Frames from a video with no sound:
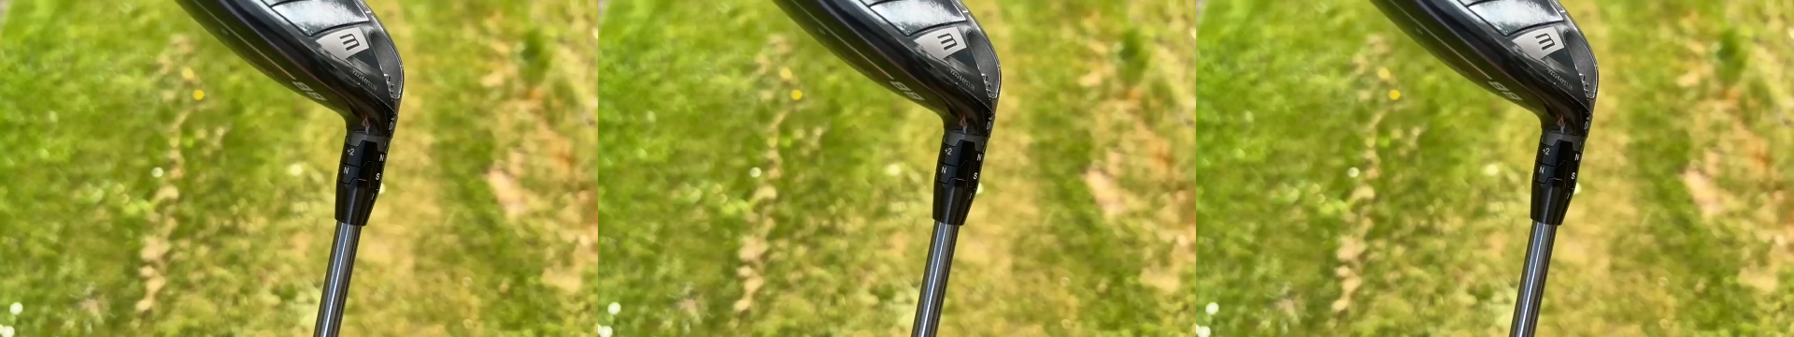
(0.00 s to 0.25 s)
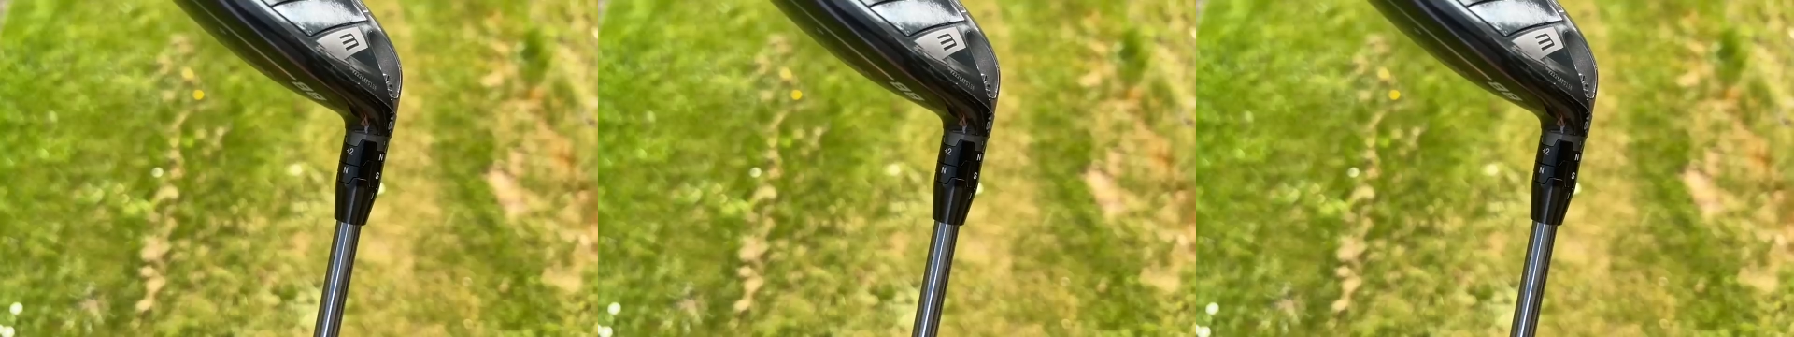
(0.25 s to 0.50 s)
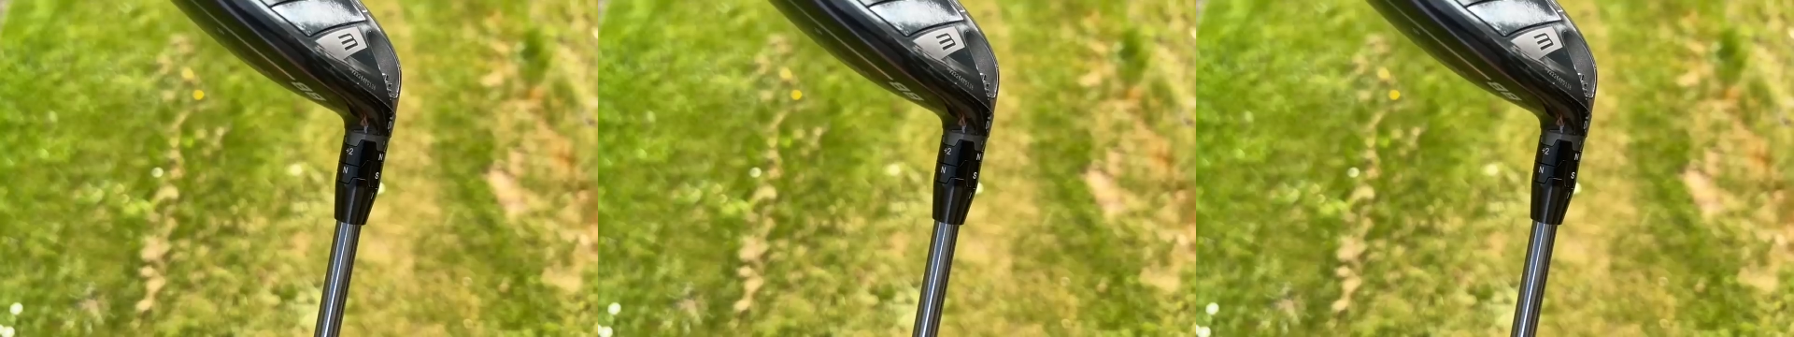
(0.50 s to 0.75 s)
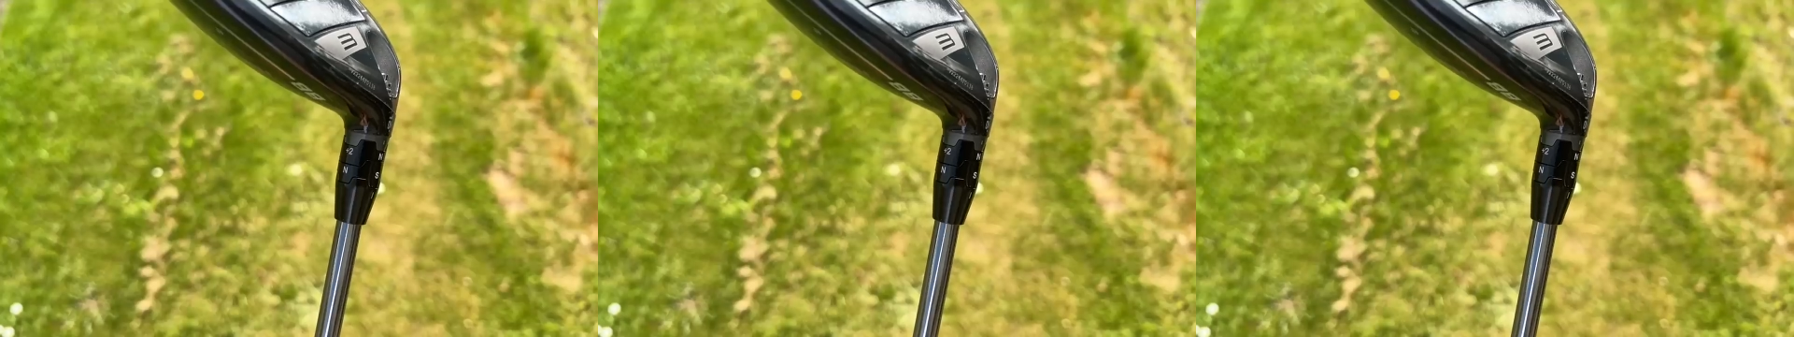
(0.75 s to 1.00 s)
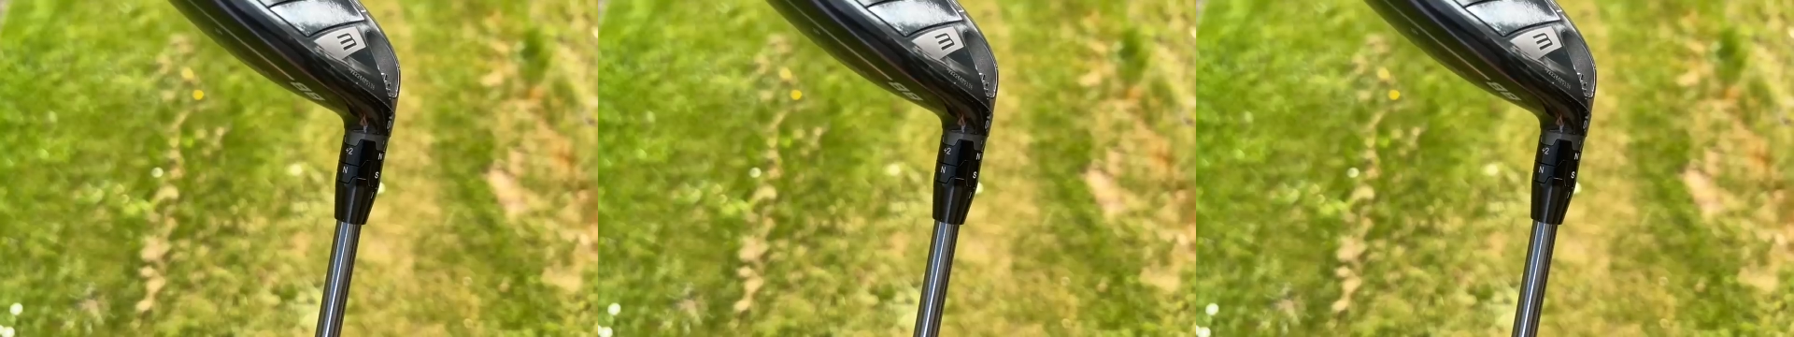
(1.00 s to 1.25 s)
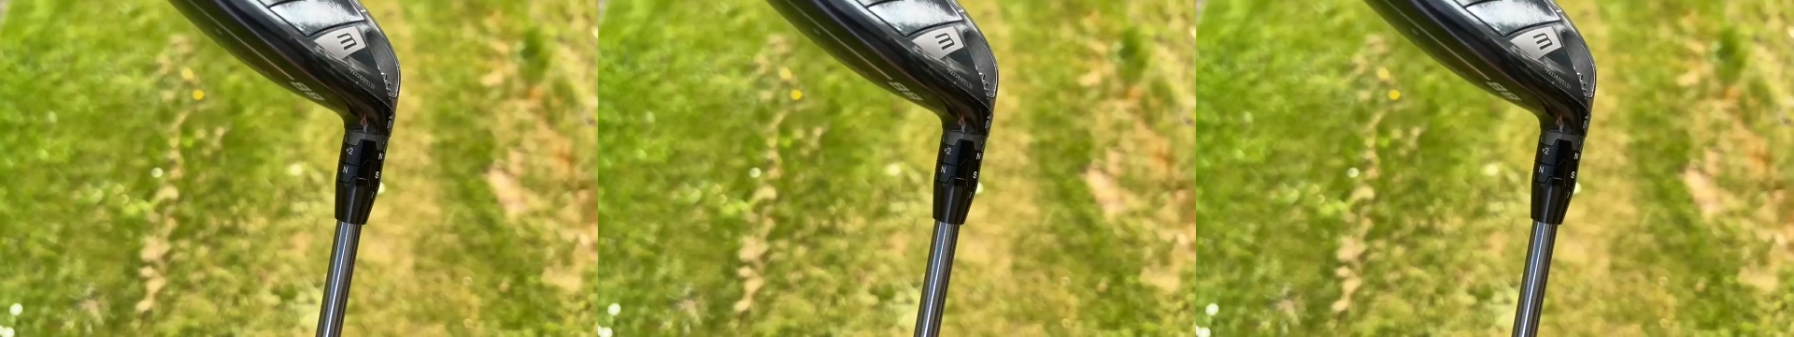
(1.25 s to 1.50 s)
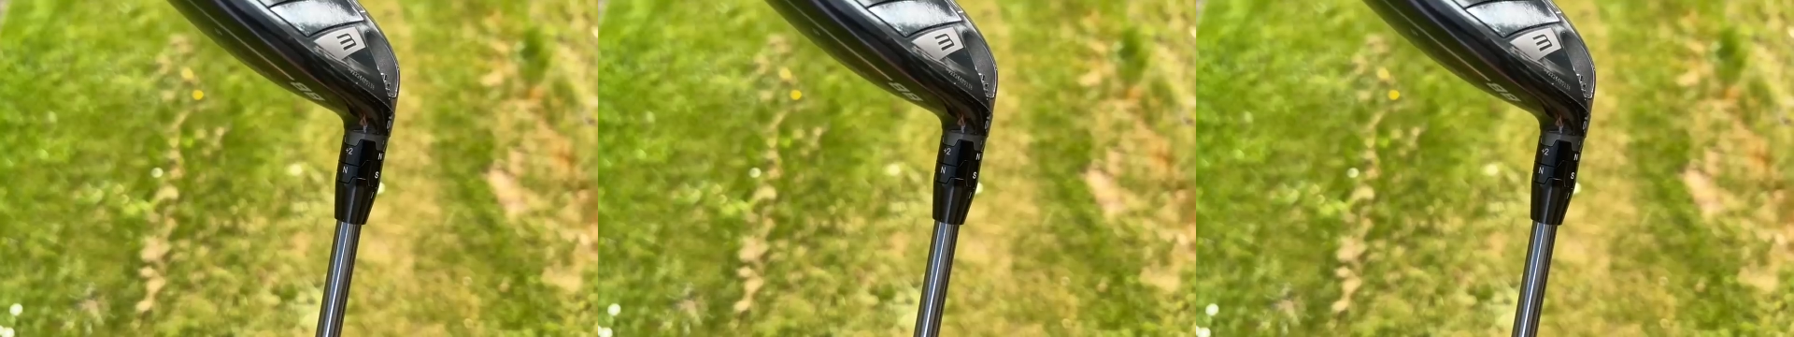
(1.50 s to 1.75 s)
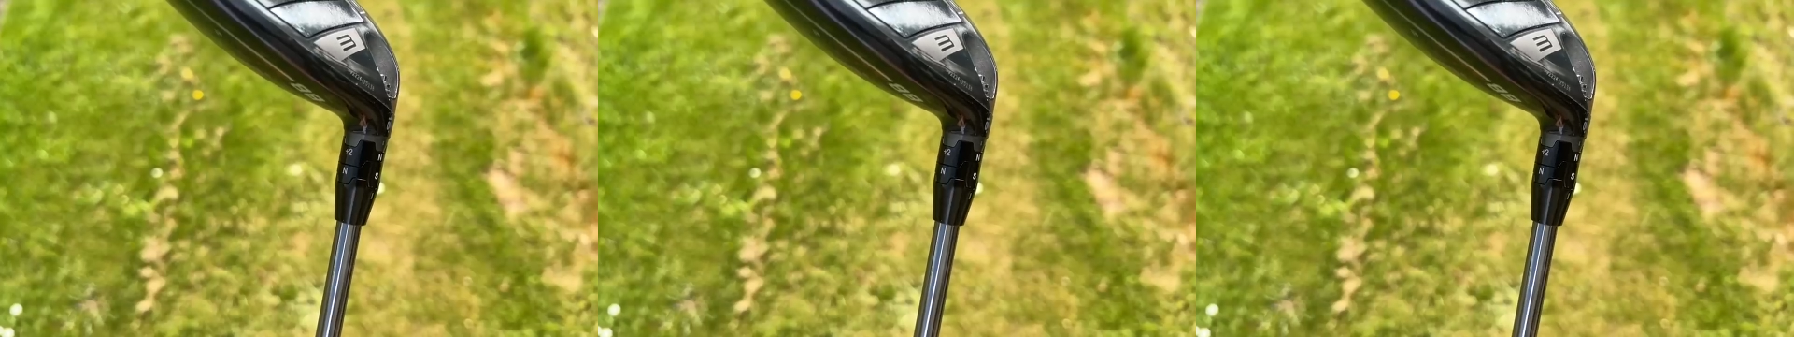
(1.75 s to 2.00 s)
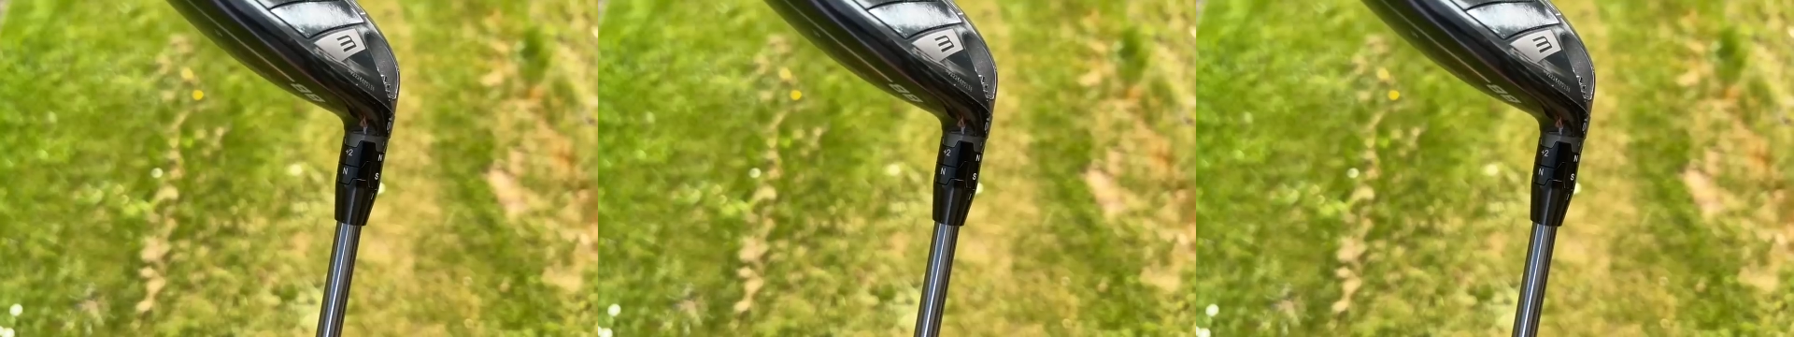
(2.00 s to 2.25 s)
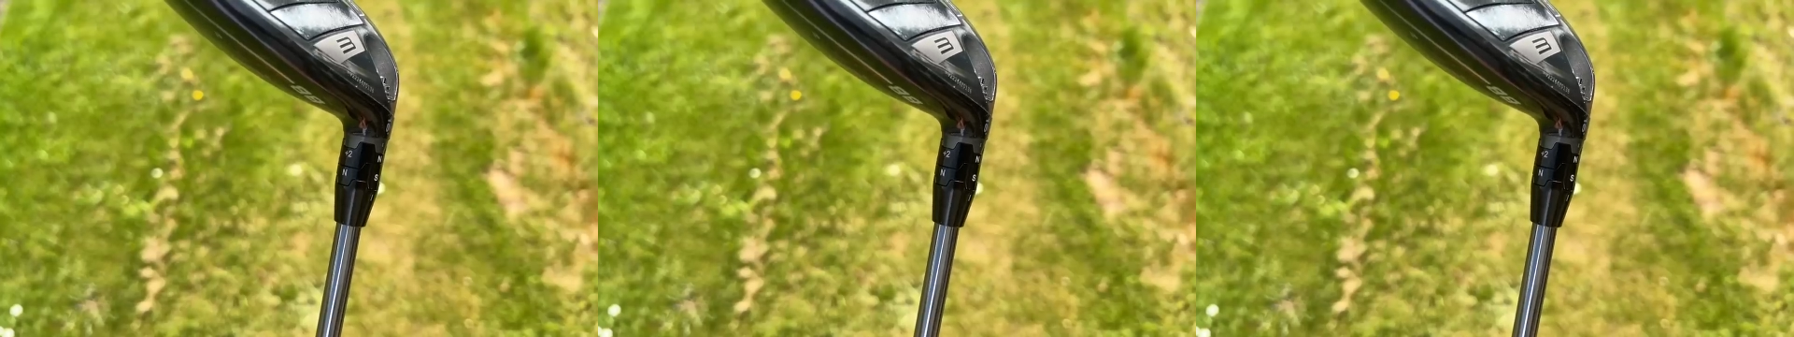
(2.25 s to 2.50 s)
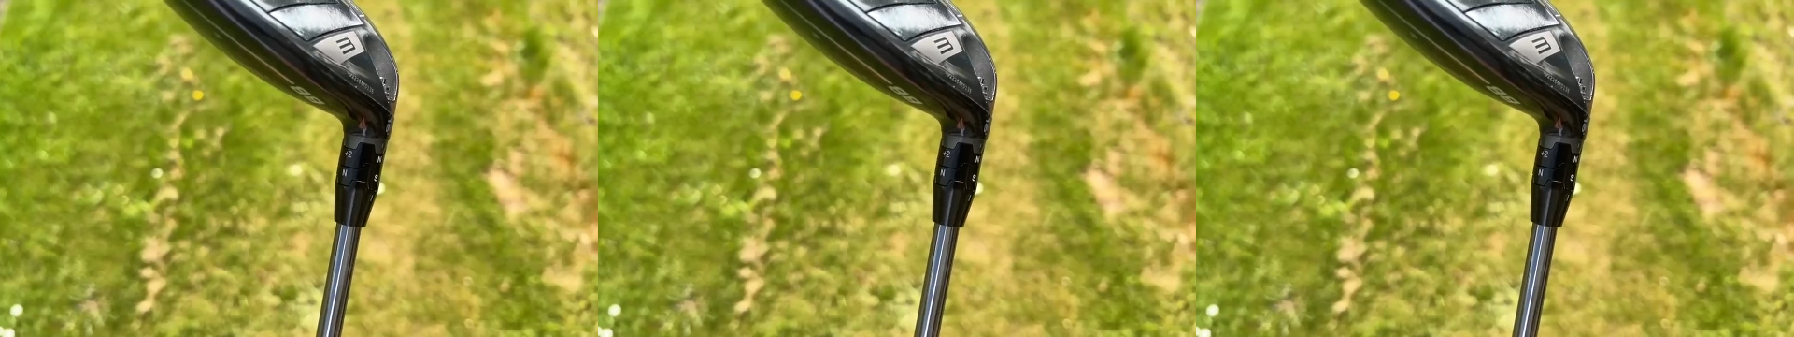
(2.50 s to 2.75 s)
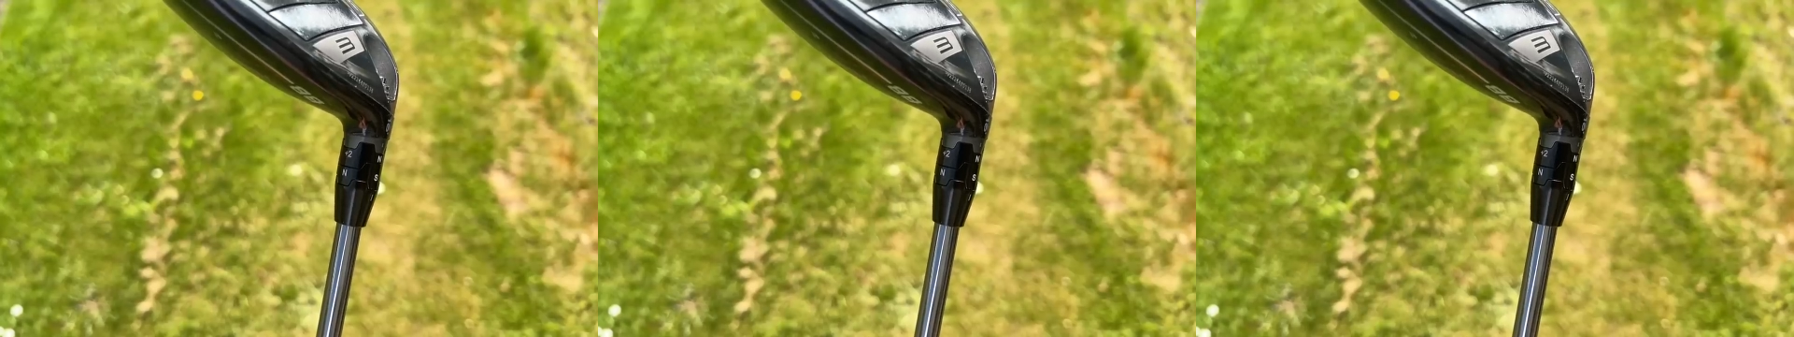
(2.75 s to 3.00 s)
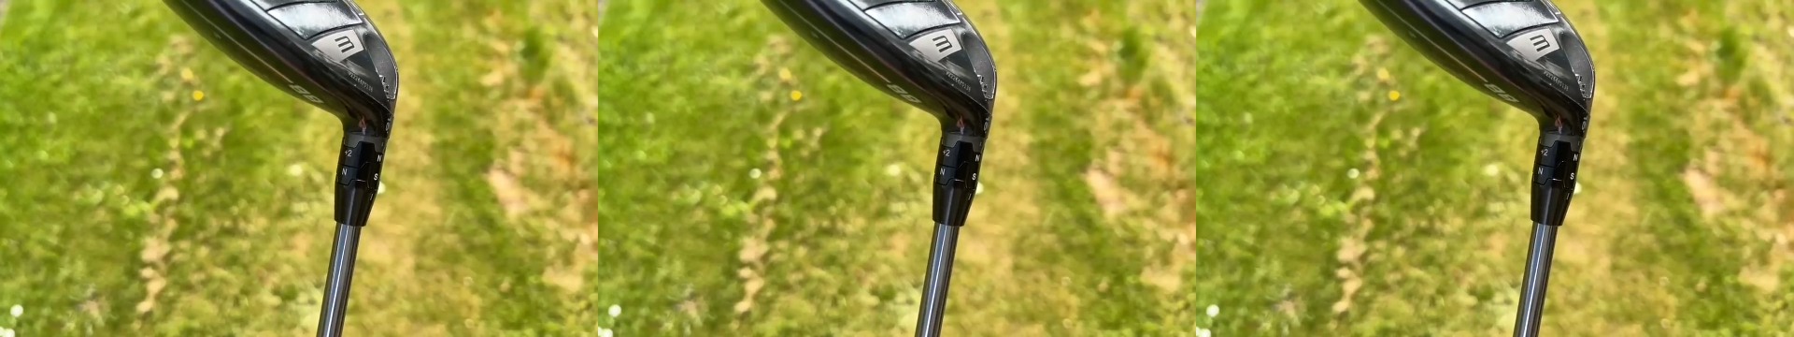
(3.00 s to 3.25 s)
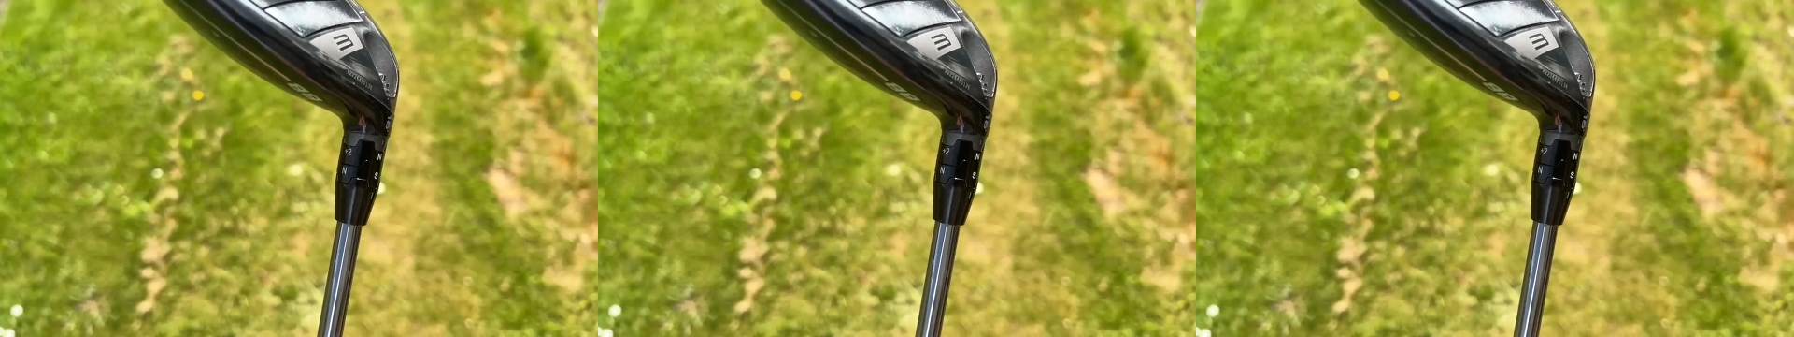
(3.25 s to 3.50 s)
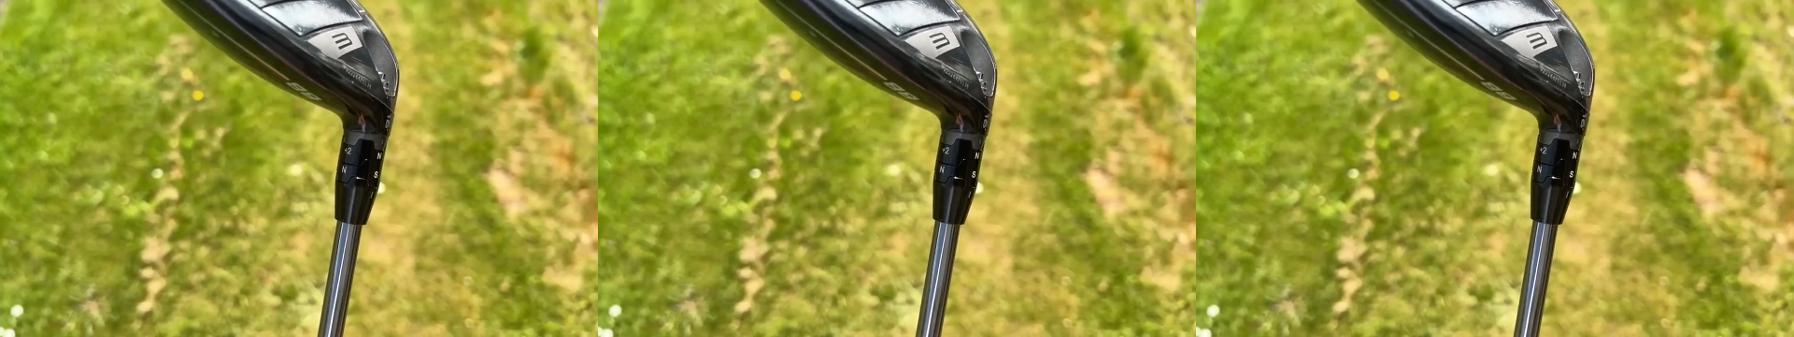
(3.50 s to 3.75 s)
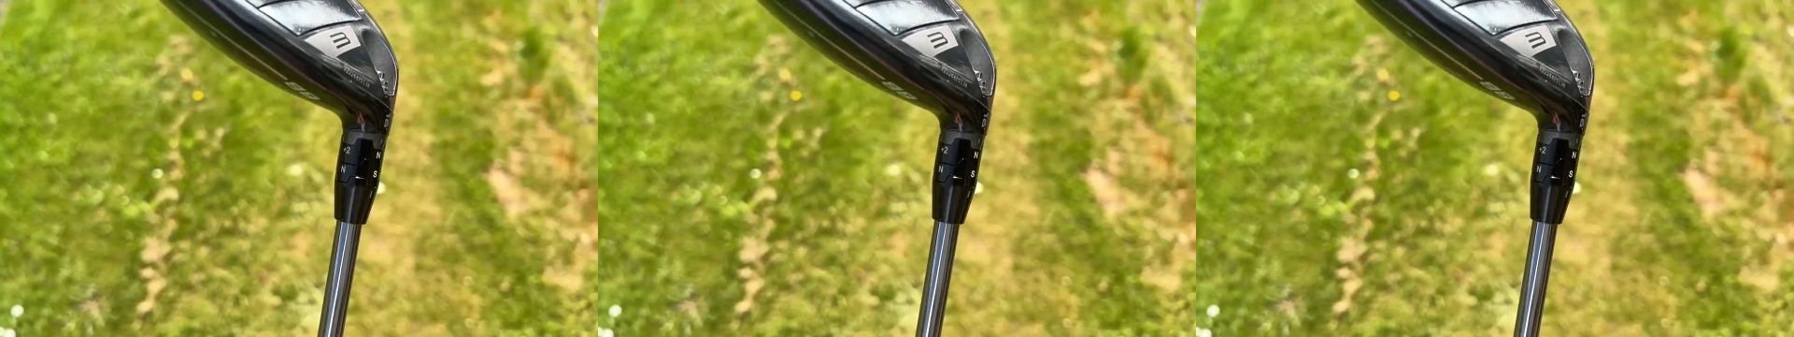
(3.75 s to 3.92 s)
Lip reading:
[unreadable: no face in view]